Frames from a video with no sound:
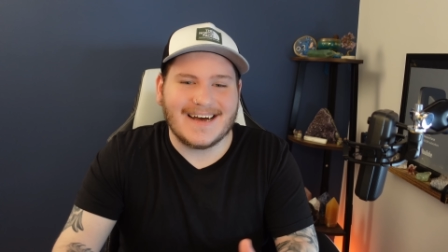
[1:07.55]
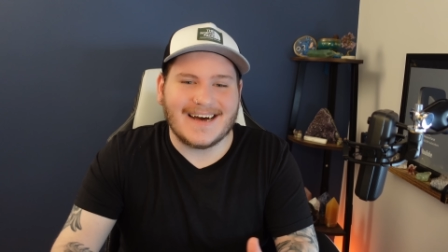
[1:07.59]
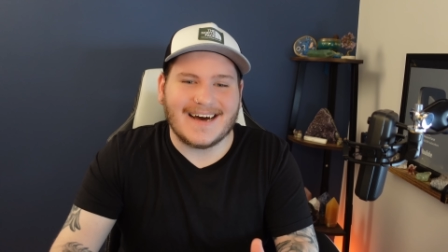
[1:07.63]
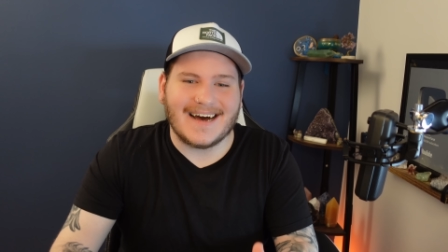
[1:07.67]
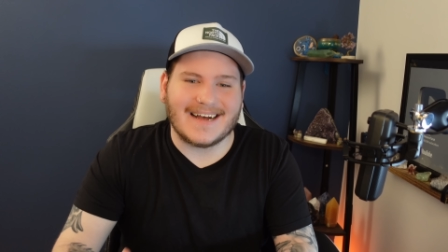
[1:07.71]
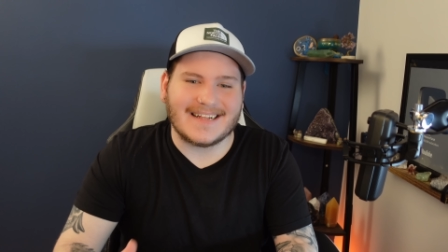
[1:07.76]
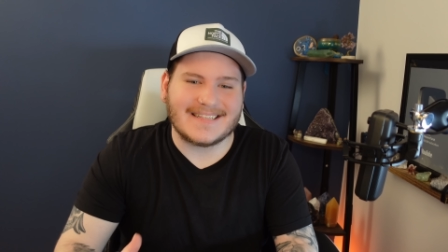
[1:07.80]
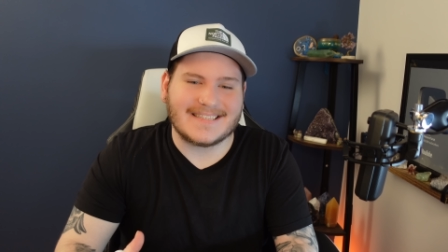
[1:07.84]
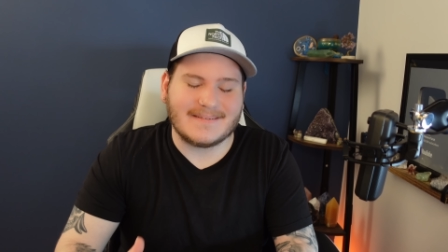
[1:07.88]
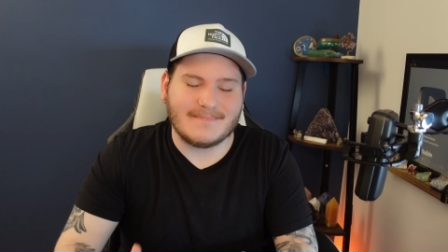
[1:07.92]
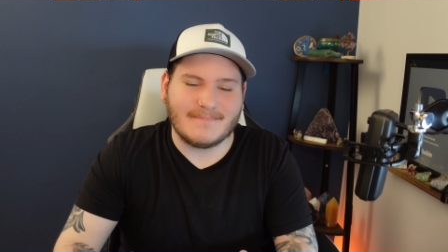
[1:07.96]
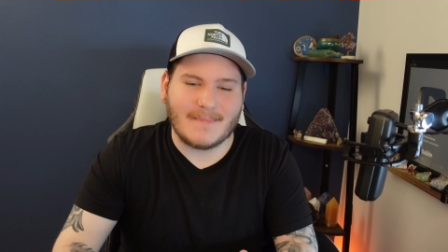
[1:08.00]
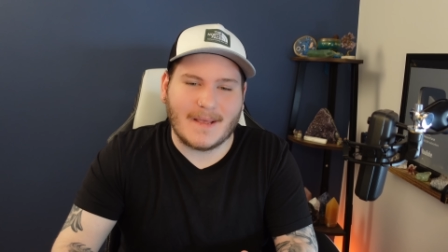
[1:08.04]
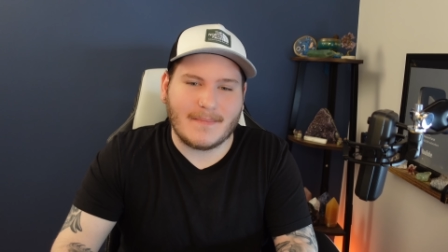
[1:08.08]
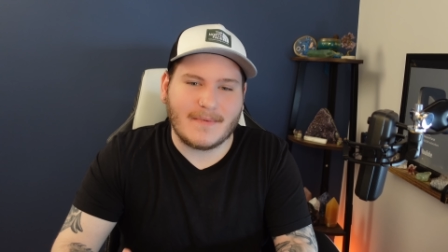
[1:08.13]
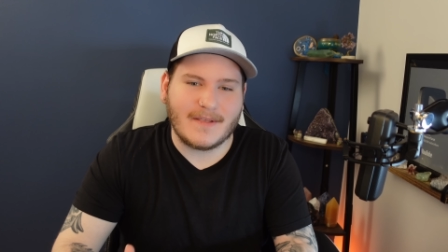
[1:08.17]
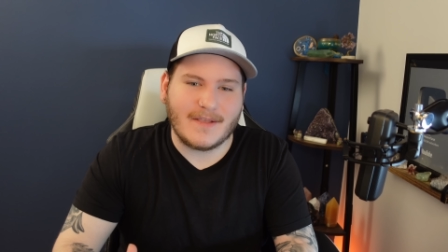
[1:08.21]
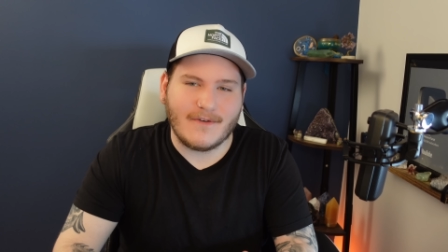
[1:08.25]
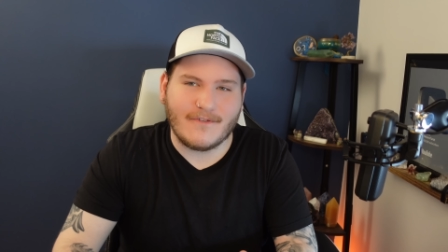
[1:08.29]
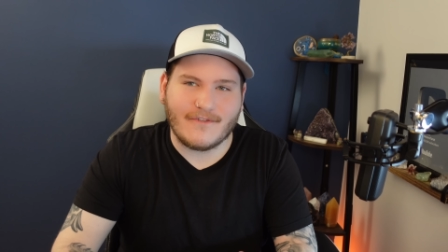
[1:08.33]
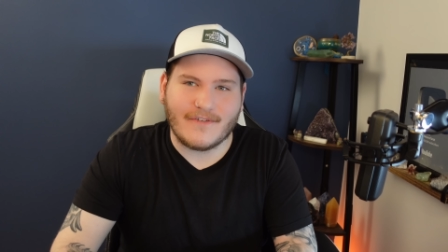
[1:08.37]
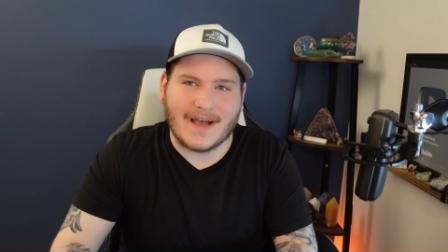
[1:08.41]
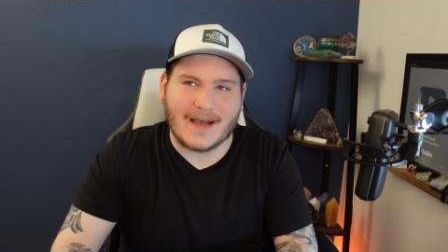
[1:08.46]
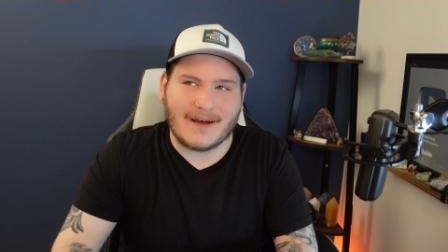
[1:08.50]
Uh, maybe
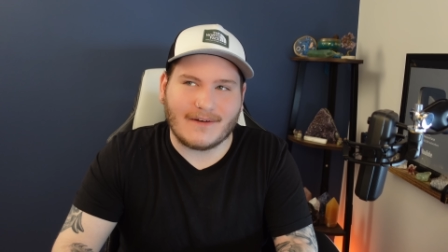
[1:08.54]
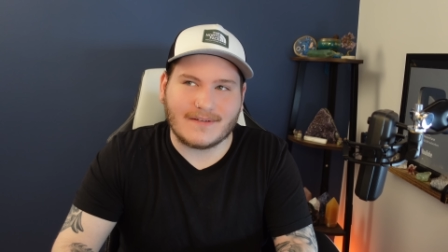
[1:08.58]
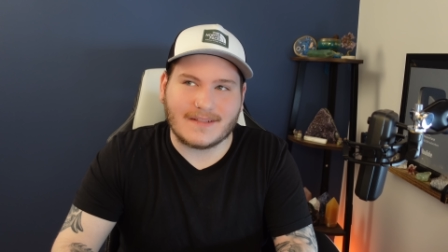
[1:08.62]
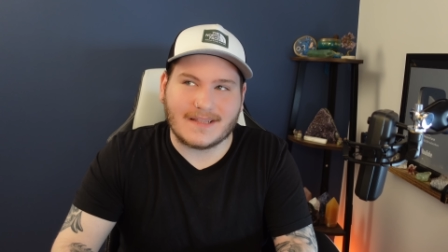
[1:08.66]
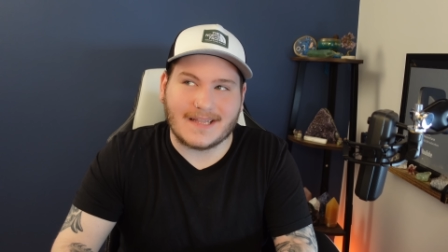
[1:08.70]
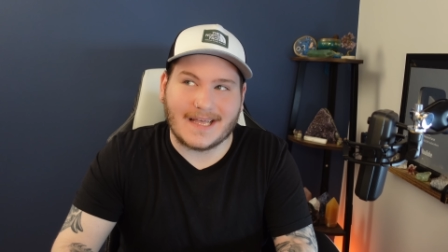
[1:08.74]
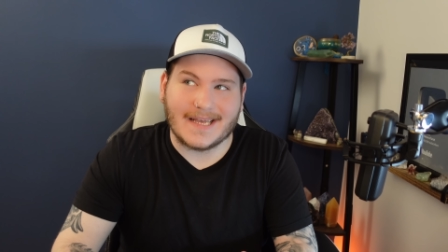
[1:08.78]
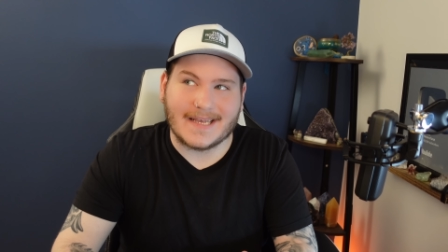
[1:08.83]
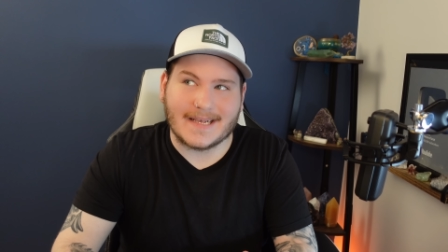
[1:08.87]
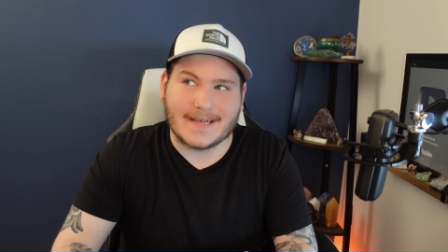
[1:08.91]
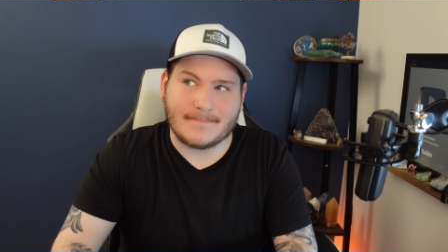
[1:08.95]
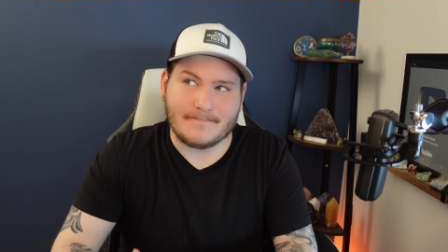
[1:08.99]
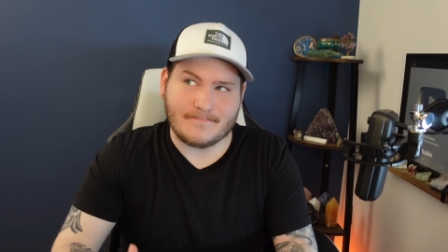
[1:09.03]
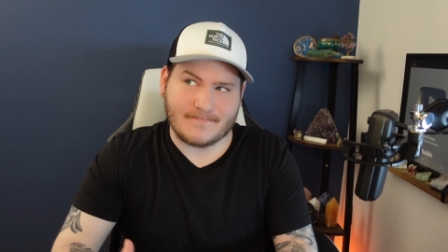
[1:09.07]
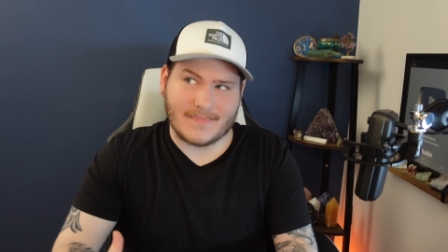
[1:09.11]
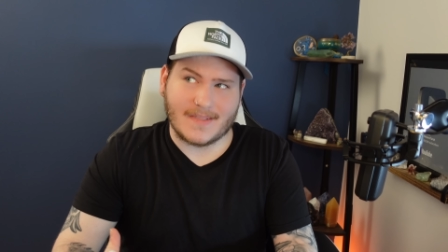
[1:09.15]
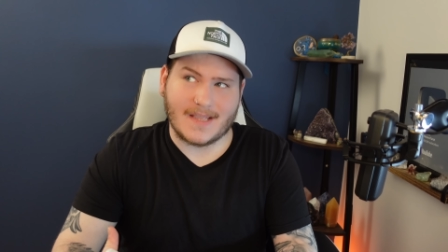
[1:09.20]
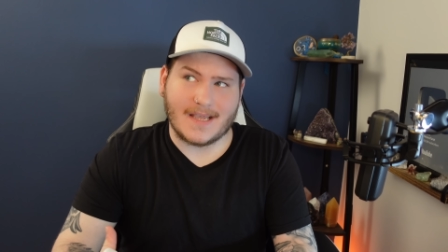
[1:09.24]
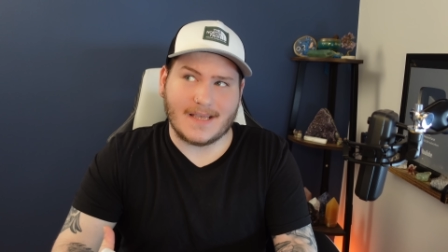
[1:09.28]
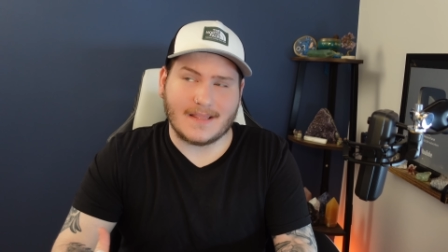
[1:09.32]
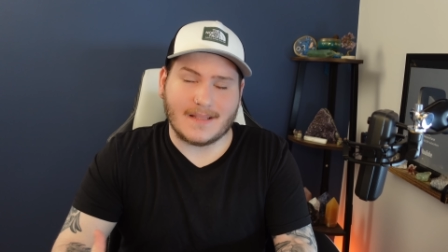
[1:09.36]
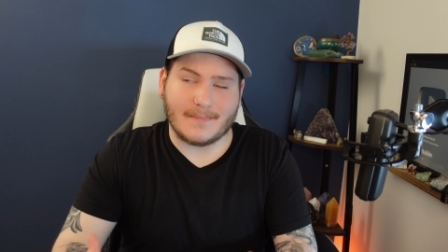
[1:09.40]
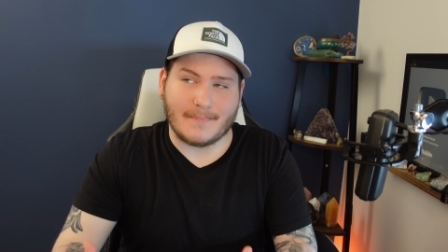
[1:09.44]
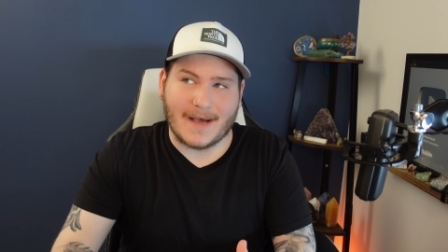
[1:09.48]
you found like
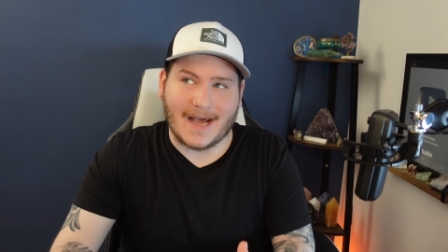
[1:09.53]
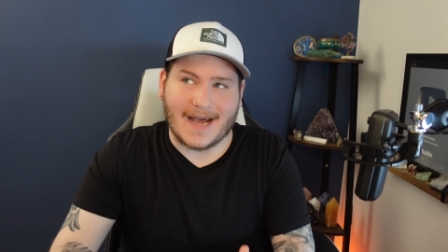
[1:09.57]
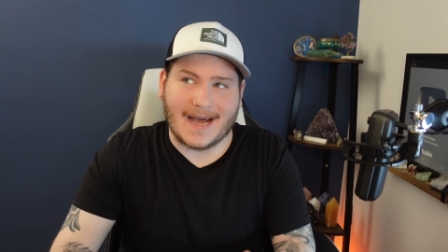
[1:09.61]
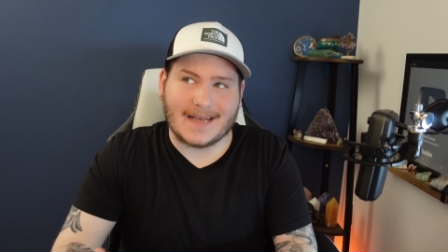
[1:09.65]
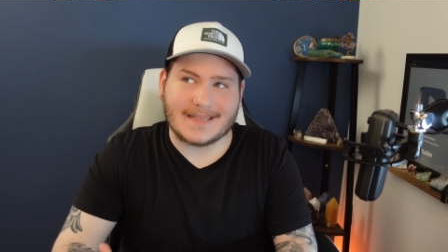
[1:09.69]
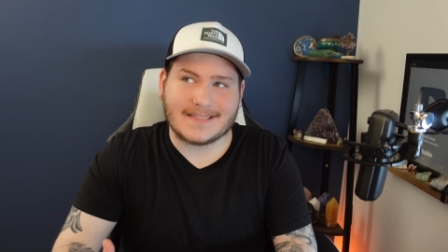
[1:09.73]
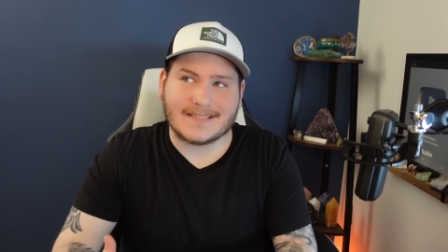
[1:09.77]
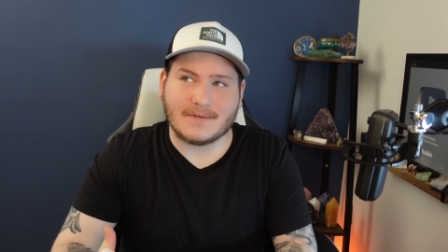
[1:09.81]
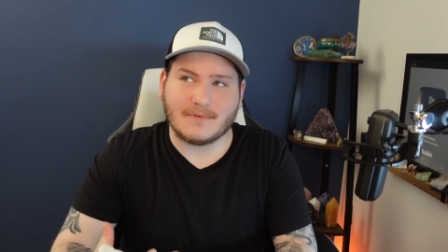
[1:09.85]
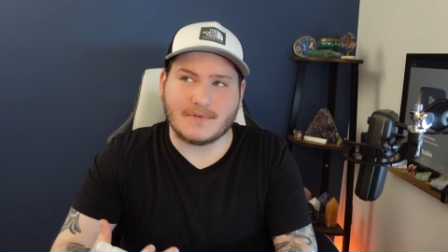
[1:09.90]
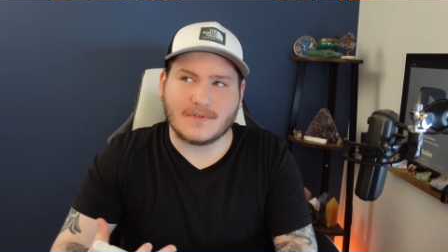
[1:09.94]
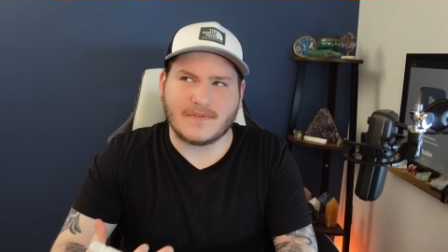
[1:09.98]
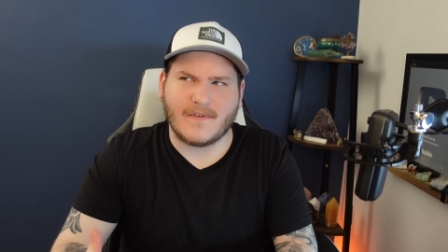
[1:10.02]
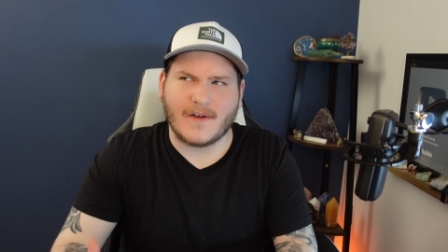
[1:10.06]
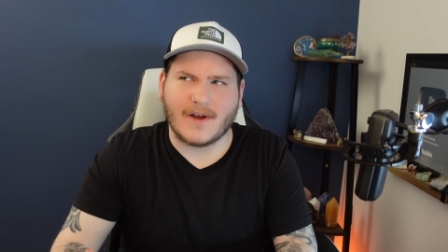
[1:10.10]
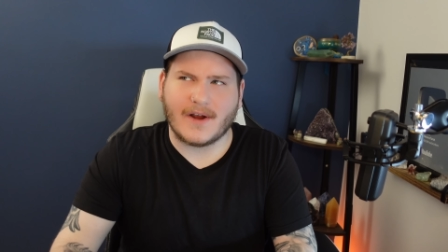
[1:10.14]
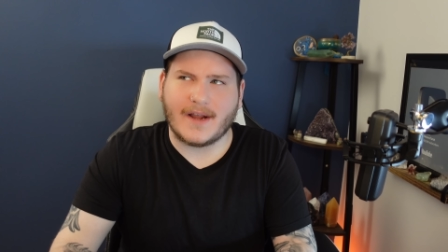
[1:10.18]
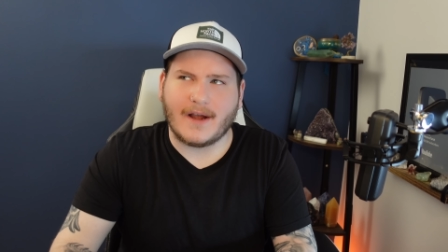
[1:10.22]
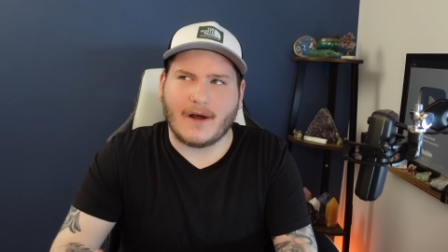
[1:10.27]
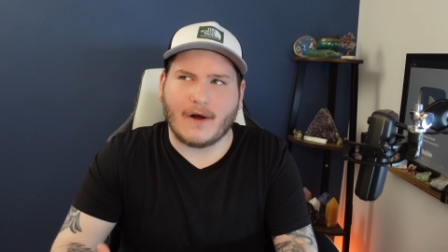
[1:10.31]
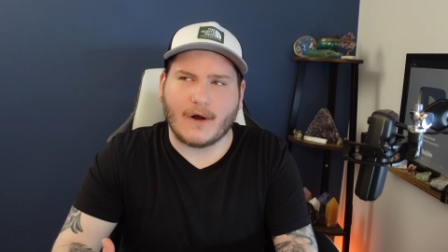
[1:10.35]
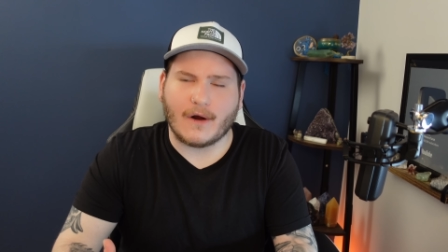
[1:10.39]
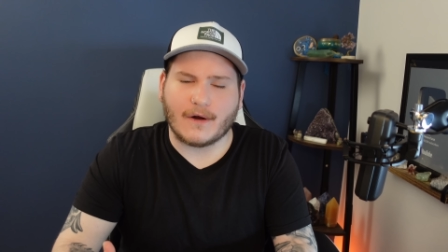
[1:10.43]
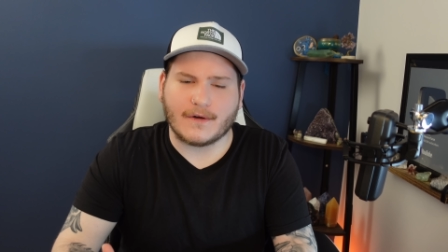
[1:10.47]
in the past it was
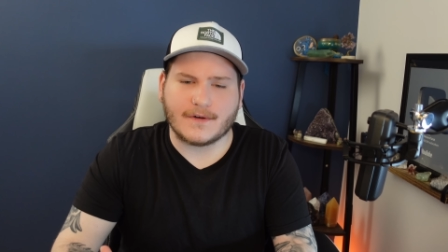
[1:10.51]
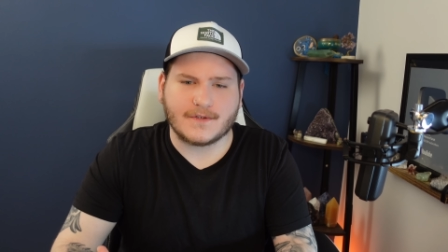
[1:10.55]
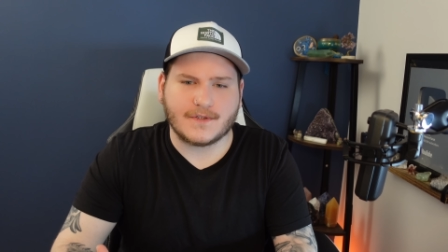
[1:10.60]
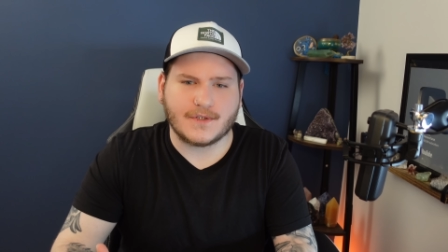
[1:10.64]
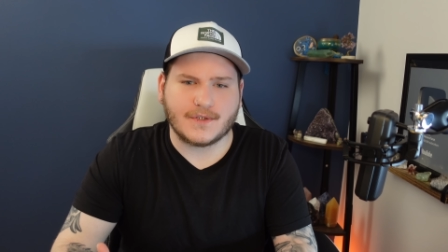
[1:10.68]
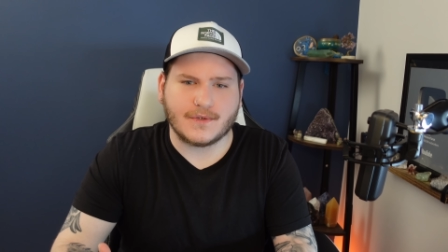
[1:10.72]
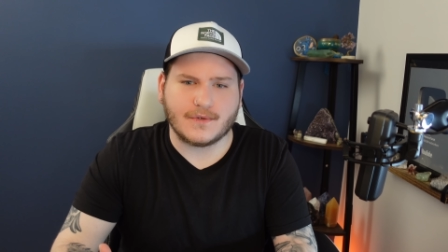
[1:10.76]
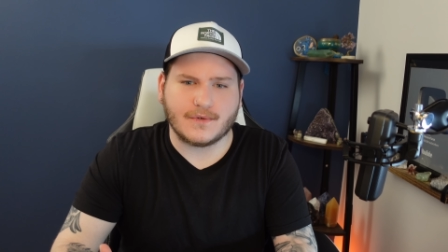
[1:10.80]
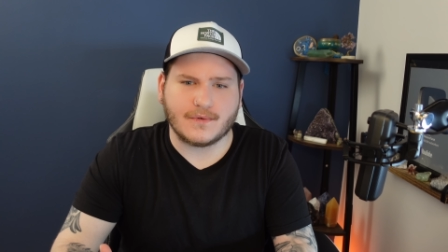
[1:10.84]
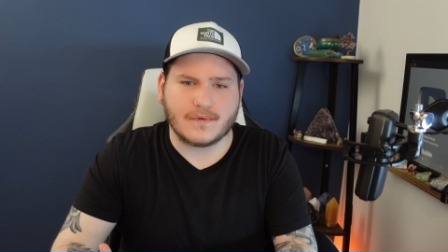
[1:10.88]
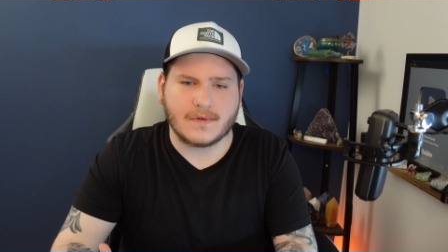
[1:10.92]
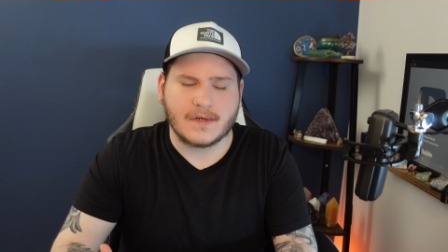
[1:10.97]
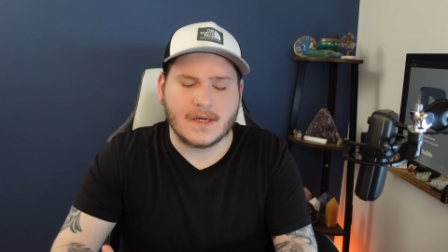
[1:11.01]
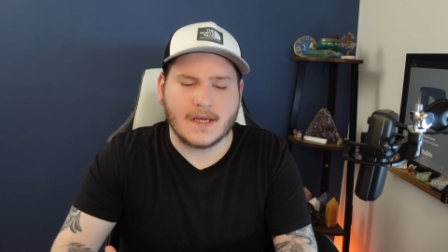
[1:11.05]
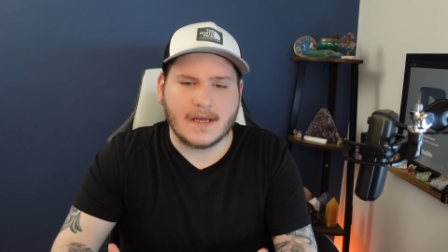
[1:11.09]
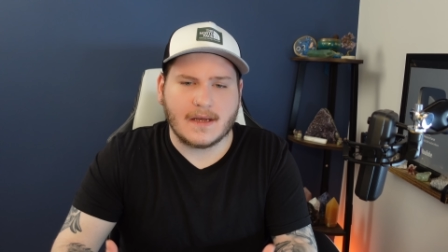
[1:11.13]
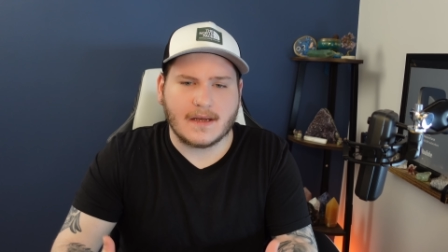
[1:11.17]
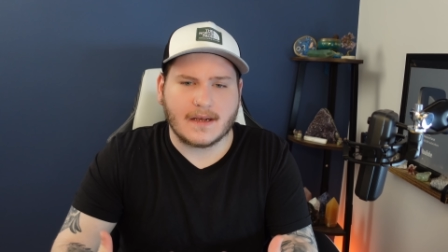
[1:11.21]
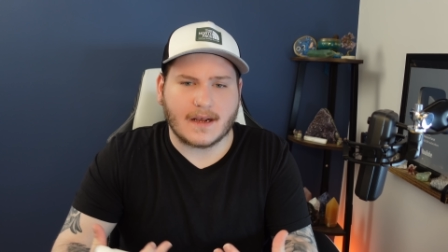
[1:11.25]
very hard to